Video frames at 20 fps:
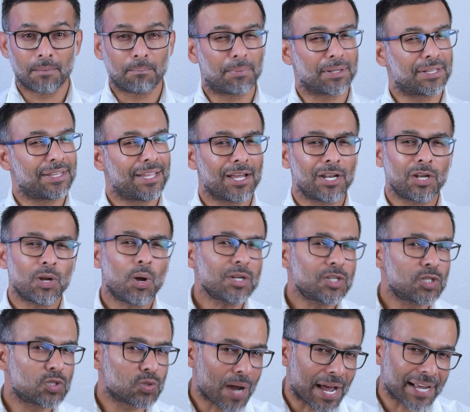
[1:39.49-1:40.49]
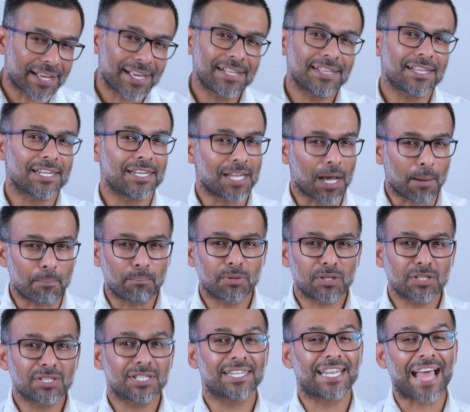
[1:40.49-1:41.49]
But they're not tracking the
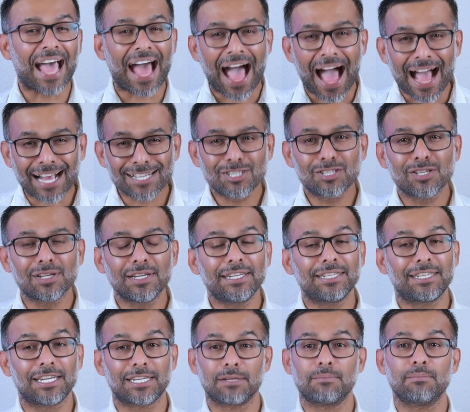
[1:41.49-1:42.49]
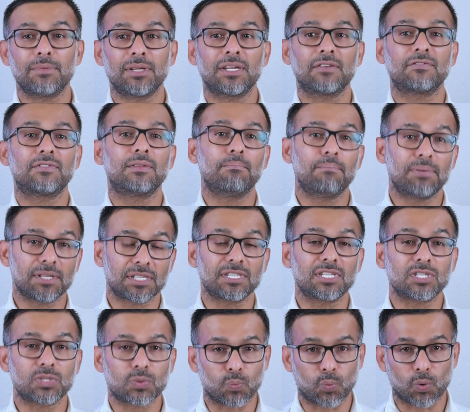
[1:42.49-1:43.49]
numbers that actually determine if the
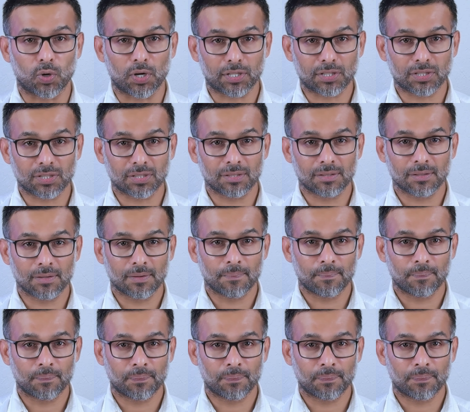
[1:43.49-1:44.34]
business works.